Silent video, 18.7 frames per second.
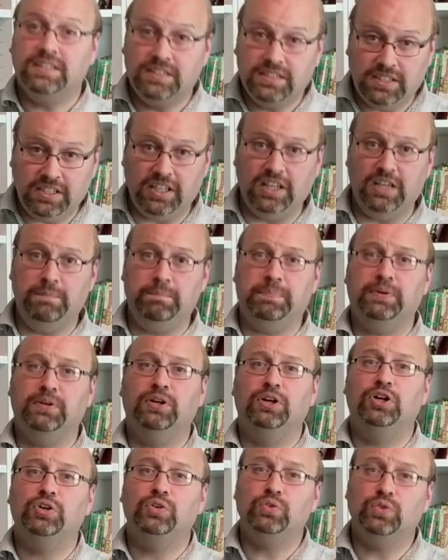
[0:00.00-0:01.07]
Keep
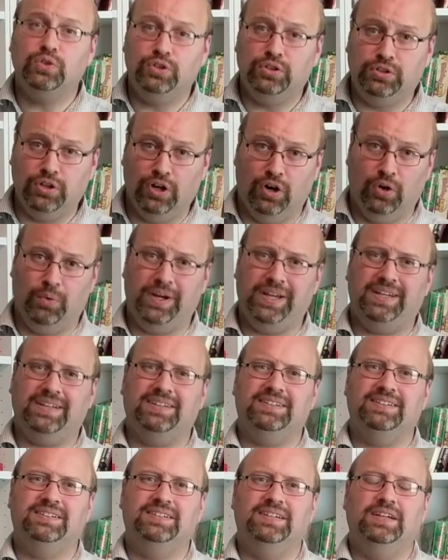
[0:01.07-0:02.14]
going.
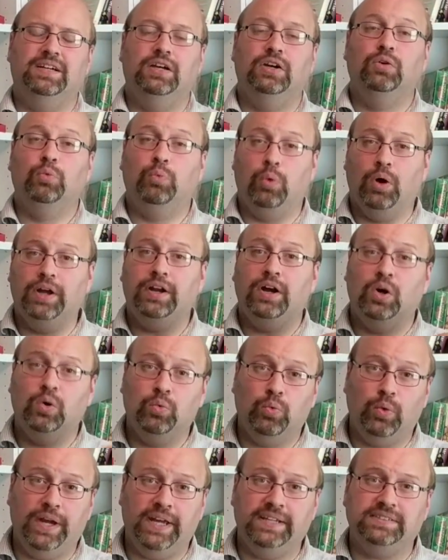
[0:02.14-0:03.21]
What
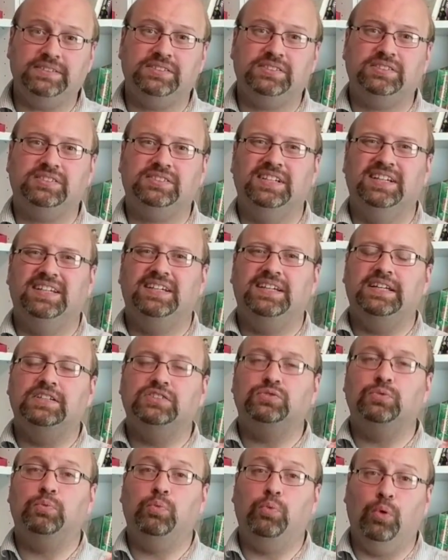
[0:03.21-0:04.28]
awaits
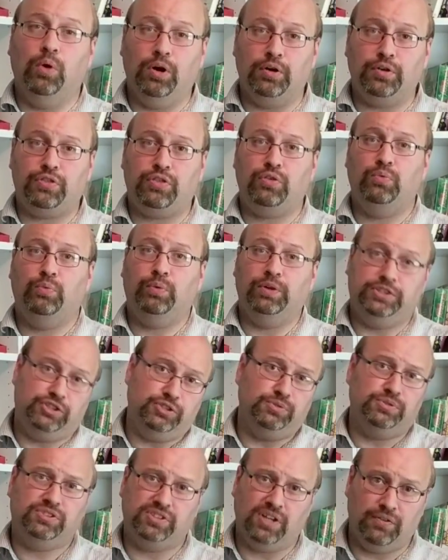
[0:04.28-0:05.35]
is worth what
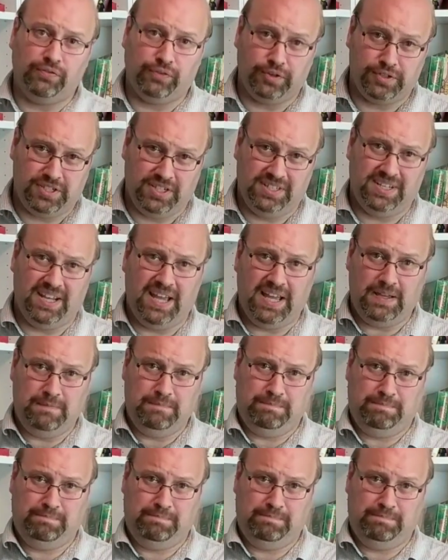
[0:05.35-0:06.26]
you suffer today.